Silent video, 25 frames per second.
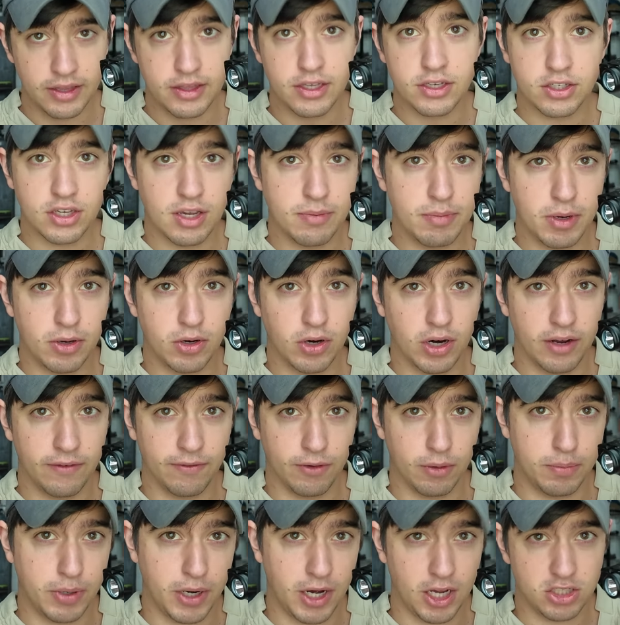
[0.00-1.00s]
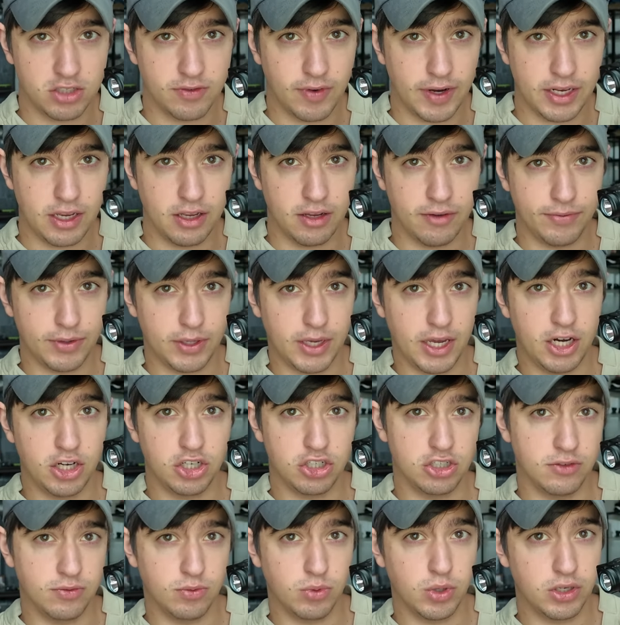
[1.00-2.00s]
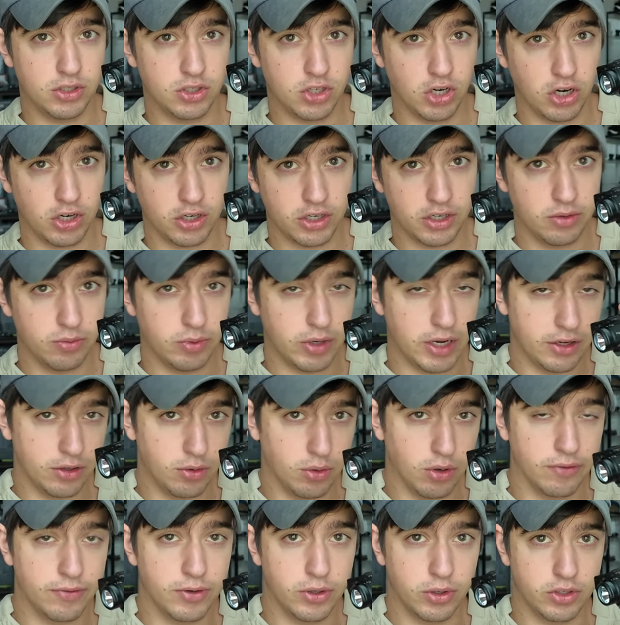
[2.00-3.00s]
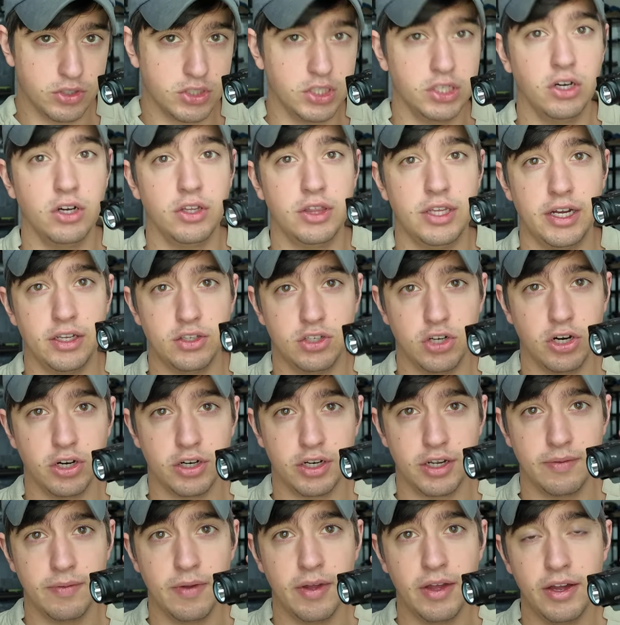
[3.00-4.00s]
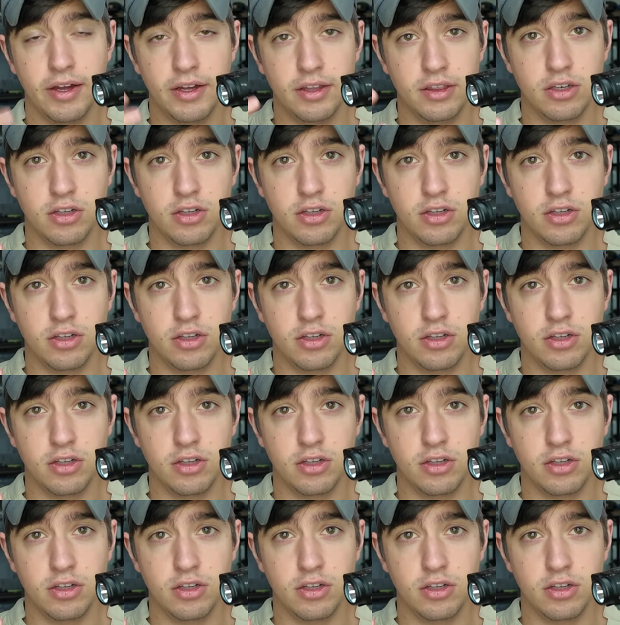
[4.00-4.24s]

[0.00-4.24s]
This can be great for positive identification of one target while you are focusing on that target.